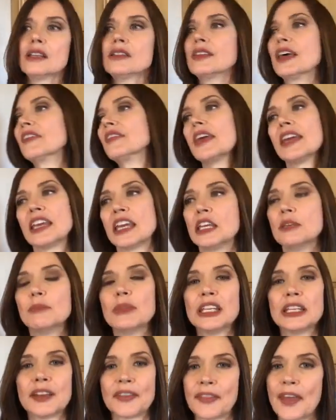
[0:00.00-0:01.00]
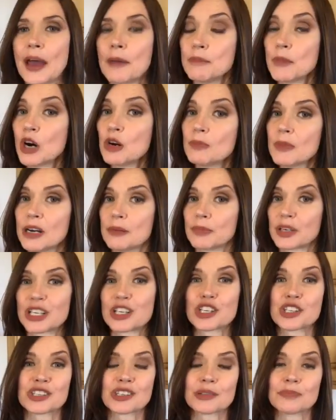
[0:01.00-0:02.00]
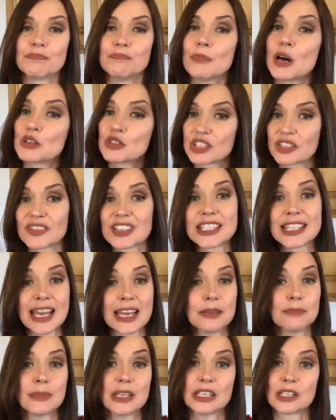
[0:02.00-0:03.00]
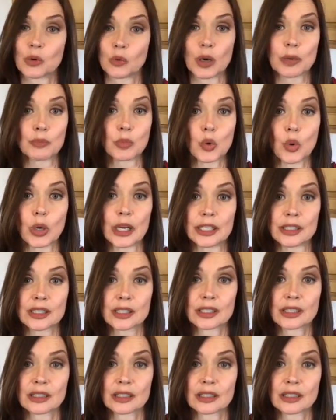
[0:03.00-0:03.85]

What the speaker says: that they eat meat in that moment, because most of us ate meat at one point.